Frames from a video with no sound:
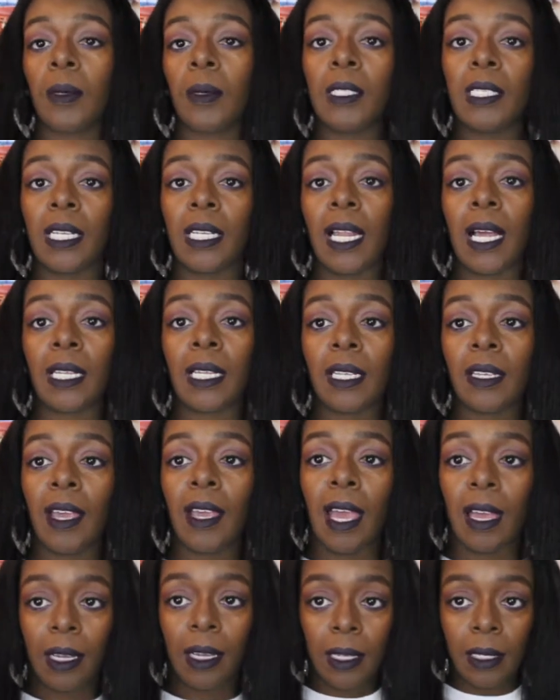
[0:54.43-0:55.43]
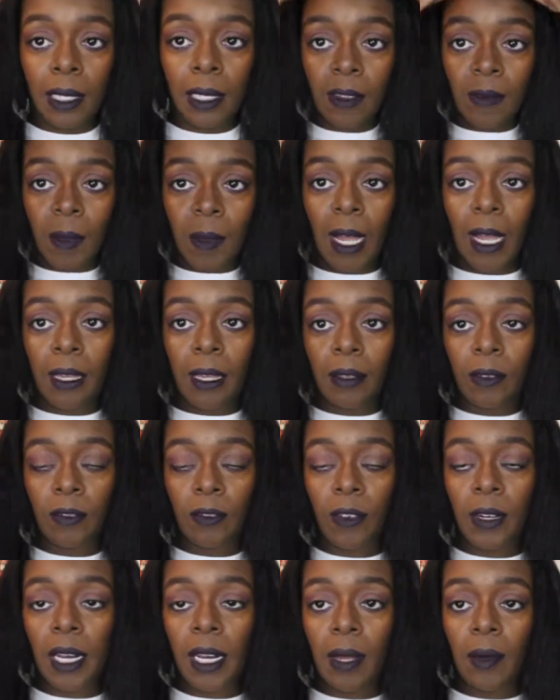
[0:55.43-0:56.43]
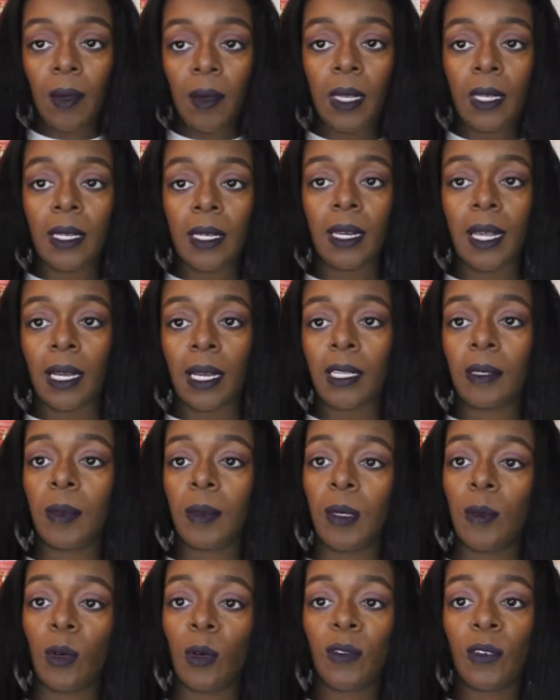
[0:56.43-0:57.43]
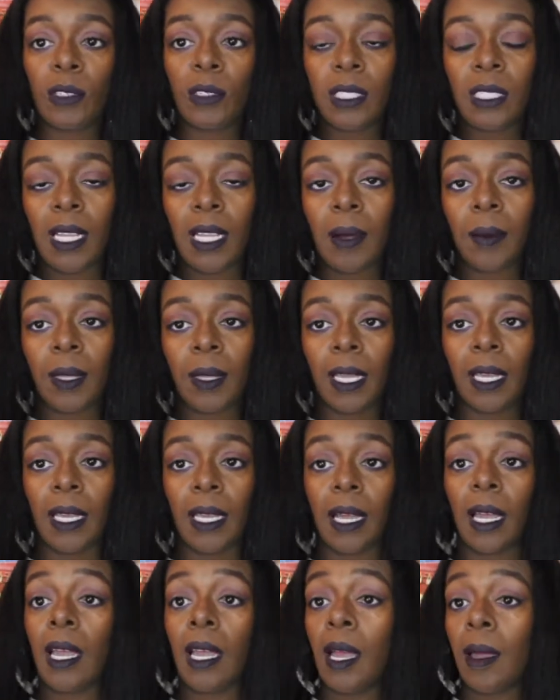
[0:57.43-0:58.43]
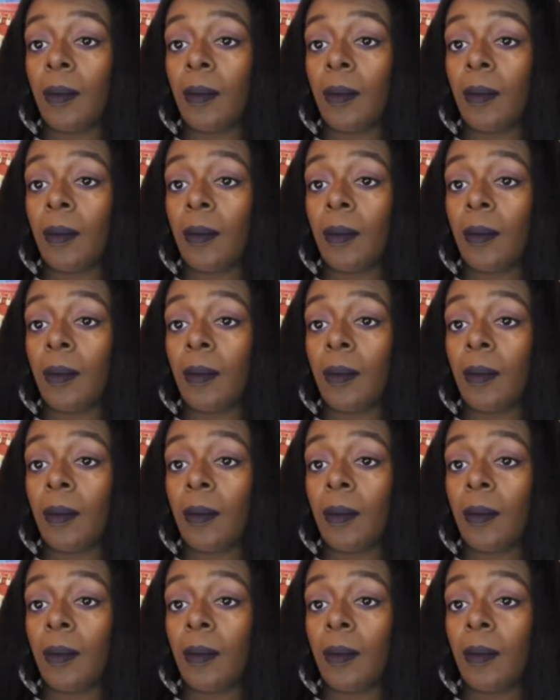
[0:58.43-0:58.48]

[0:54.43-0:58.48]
Then I can leave my front out, and then I could be more versatile with the hair.